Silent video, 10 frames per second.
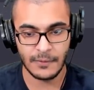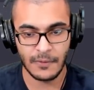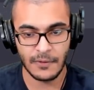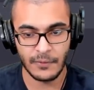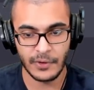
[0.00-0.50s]

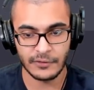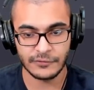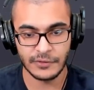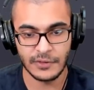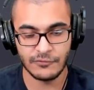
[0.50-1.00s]
there we are.
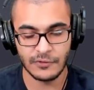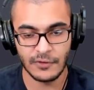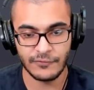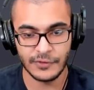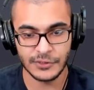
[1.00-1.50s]
So it gives you a
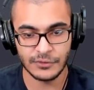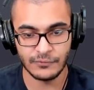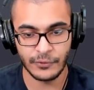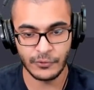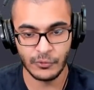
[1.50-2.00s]
definition of
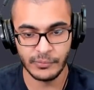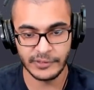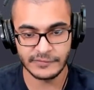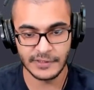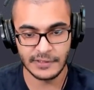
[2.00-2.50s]
what
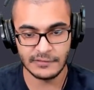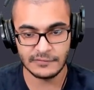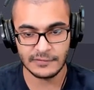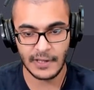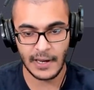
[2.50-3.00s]
GoBuster
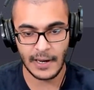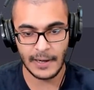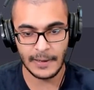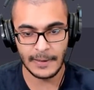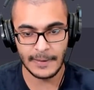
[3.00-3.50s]
is.
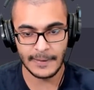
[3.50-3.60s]
And,